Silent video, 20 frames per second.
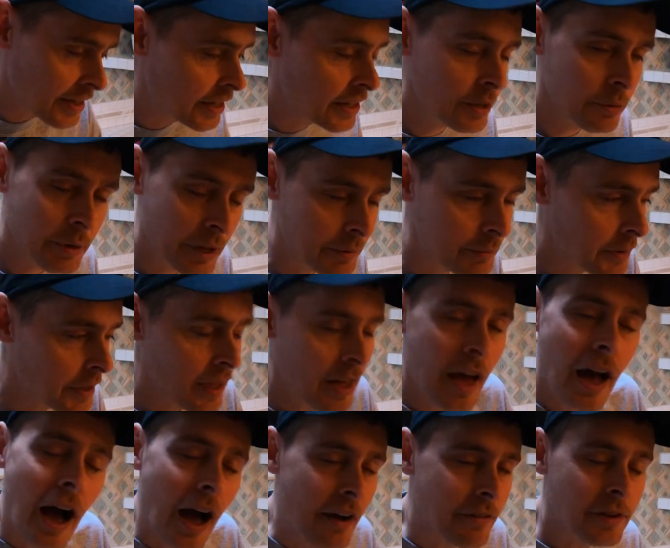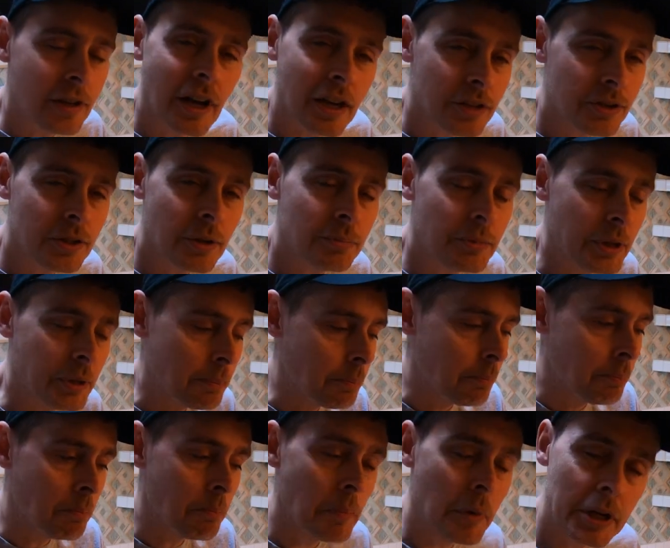Anyway, I've got something
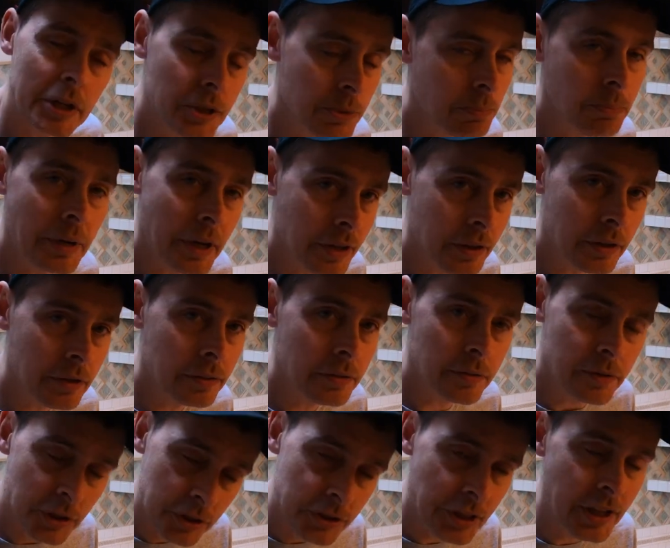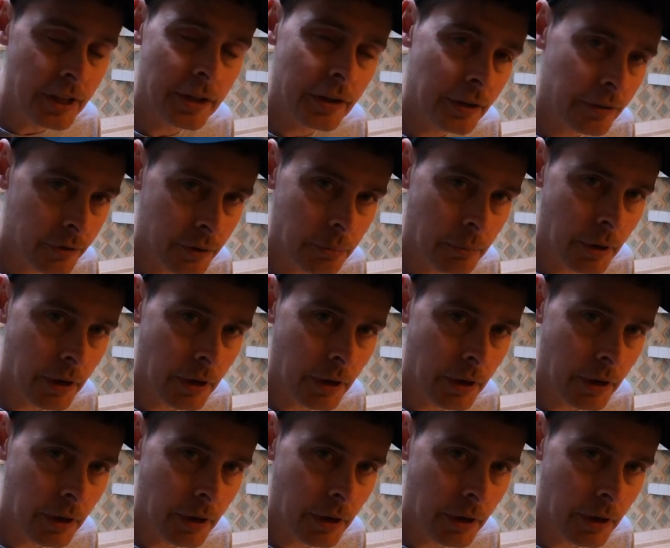much better to take care of the